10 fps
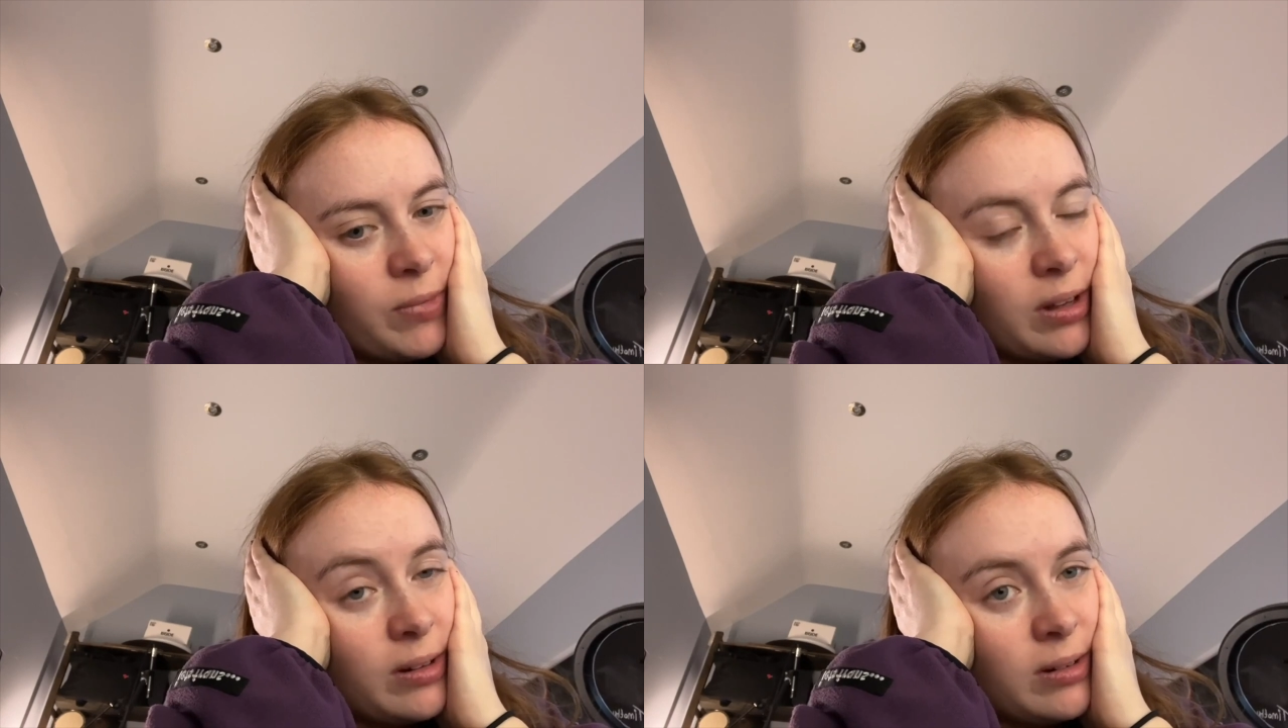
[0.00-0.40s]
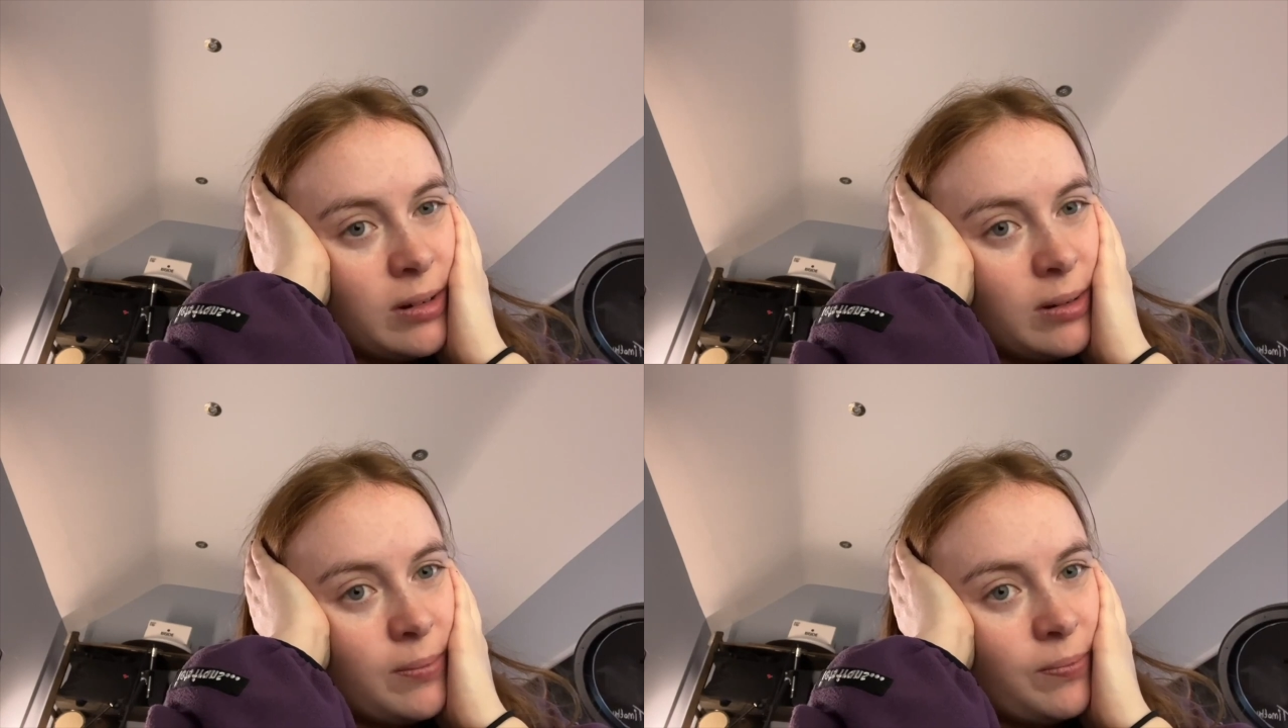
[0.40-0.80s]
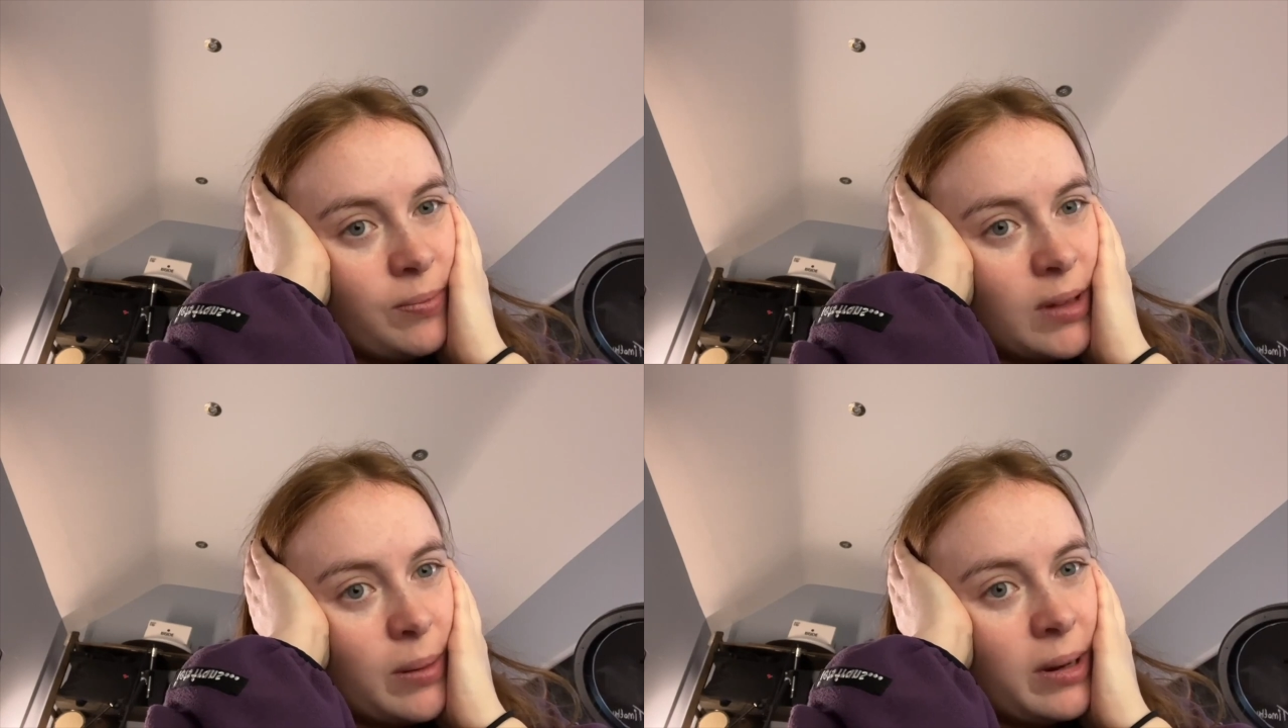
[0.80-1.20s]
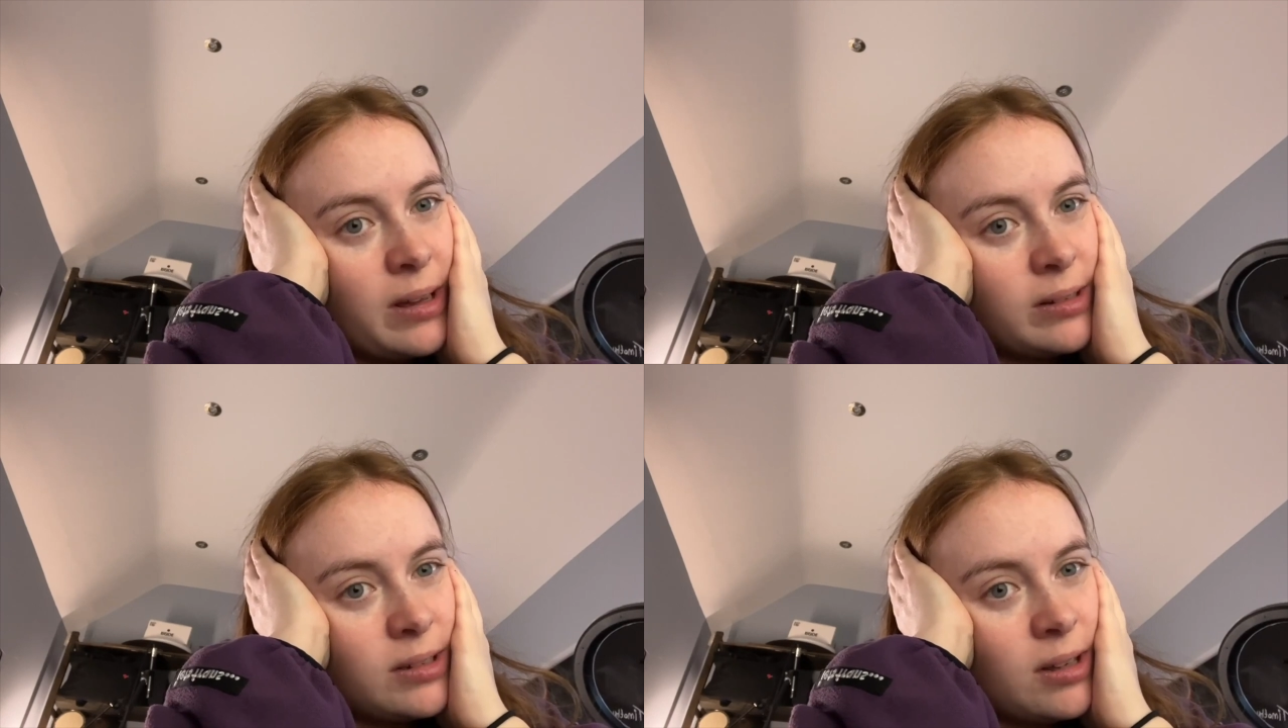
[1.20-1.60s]
I don't know. I'm like
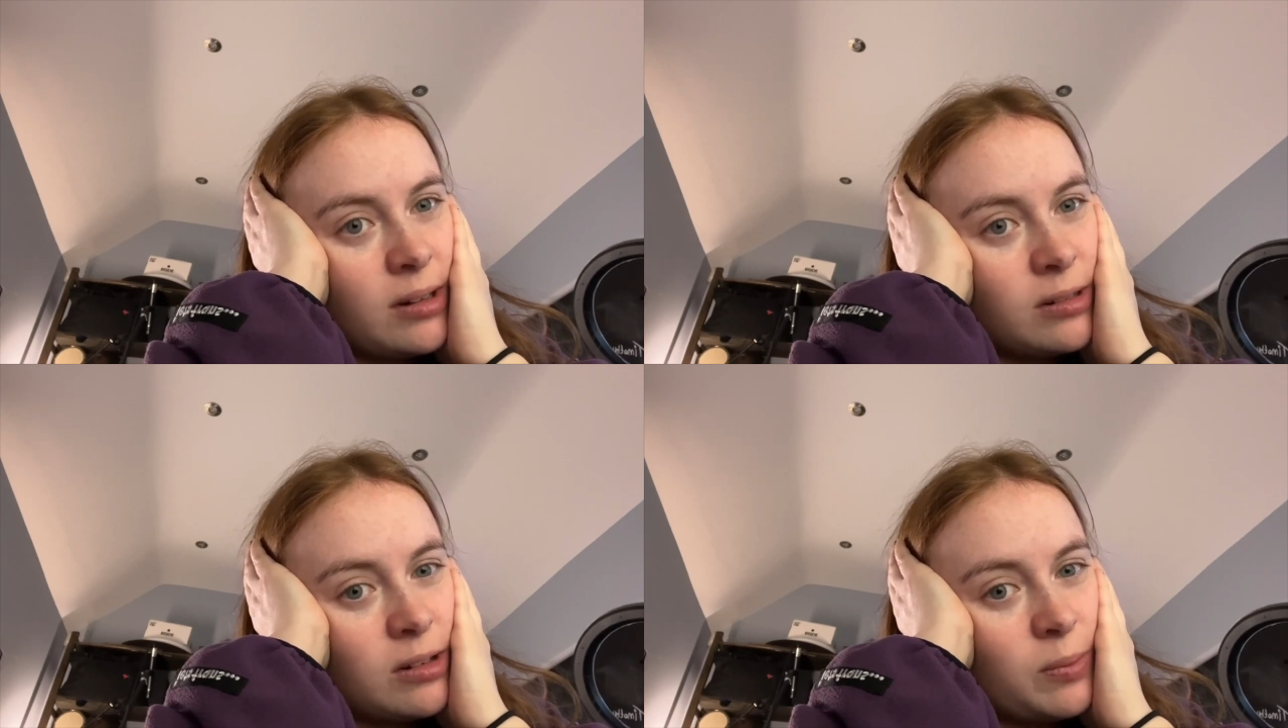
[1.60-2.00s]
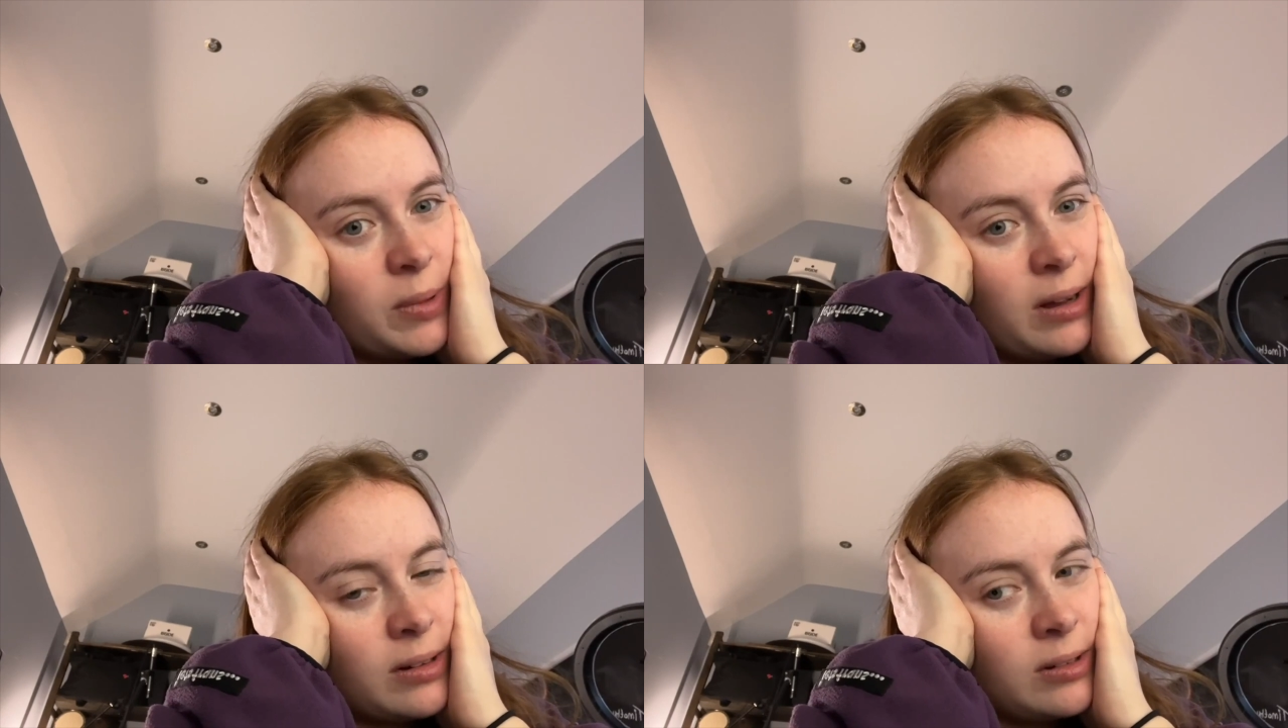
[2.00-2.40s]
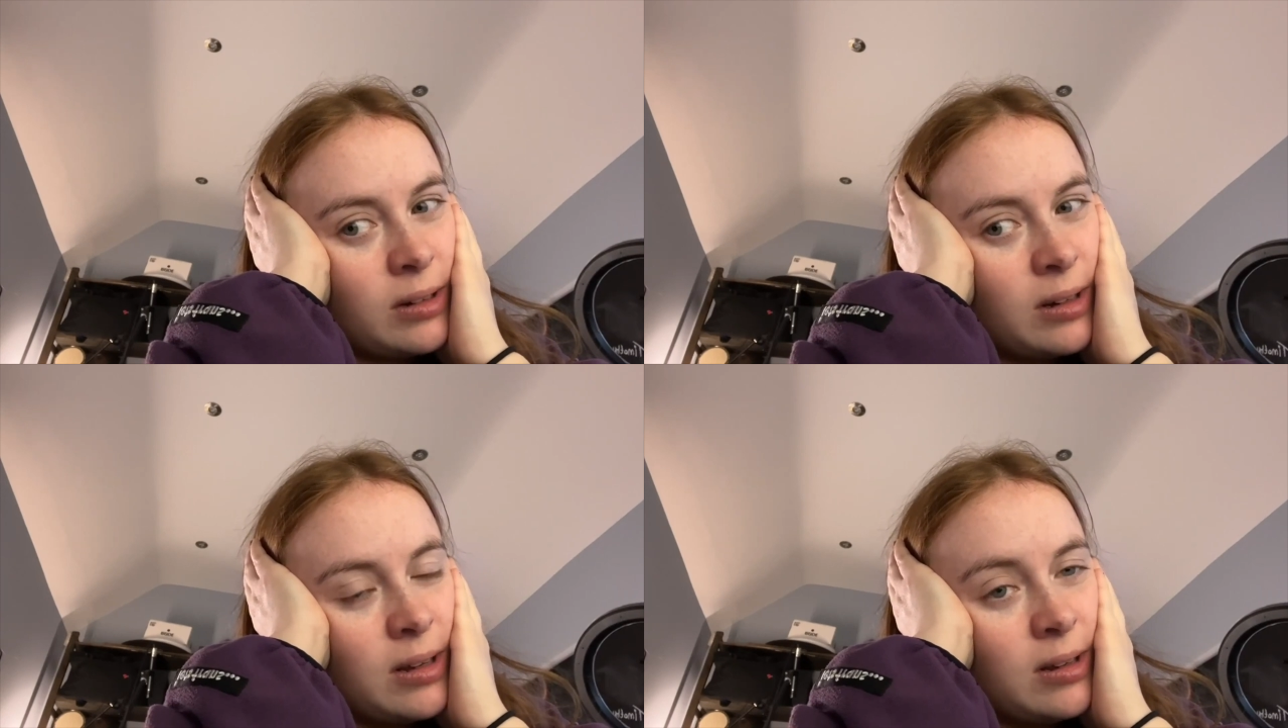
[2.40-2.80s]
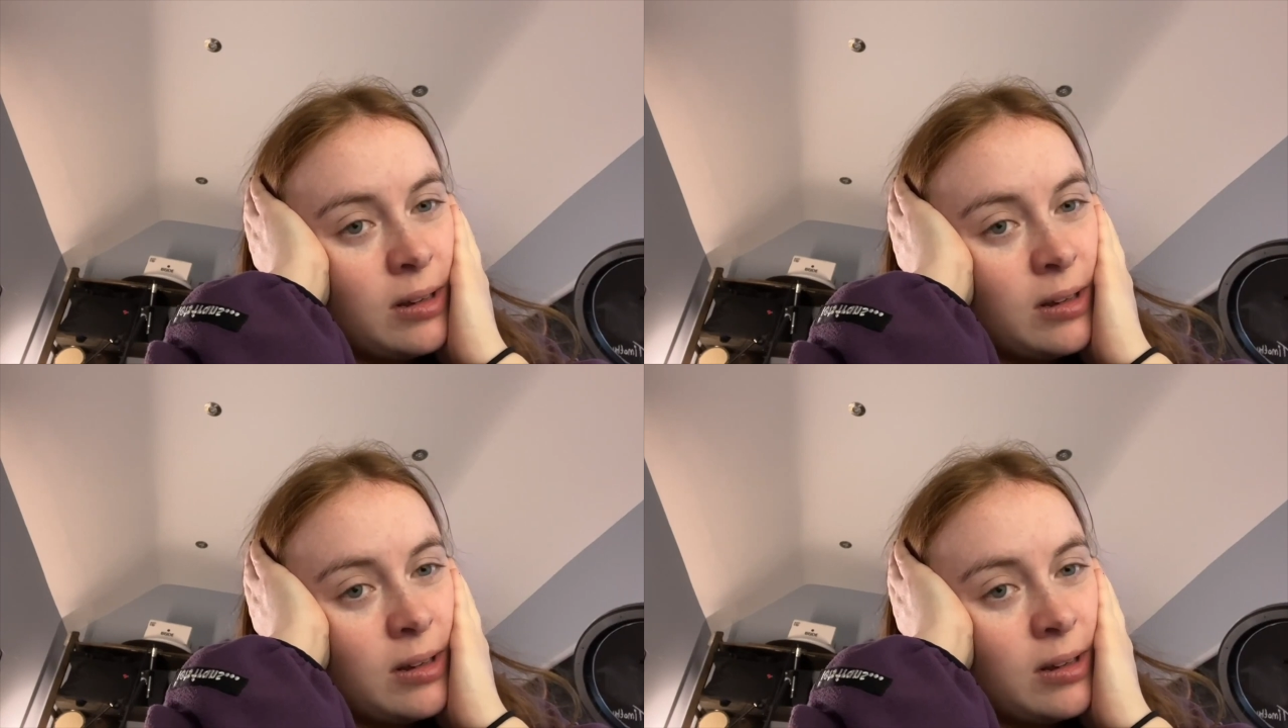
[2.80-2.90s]
excited, but actually